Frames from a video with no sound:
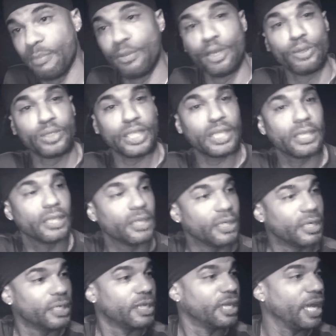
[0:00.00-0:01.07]
music.
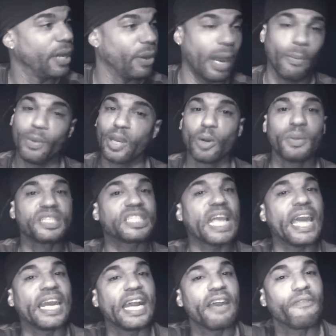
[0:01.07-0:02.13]
Yeah, we gonna be
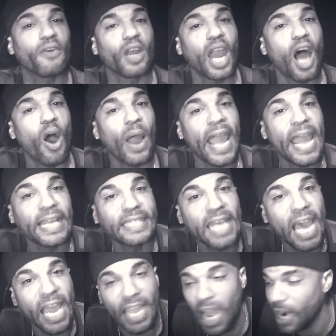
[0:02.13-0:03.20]
standing there for a long ass time.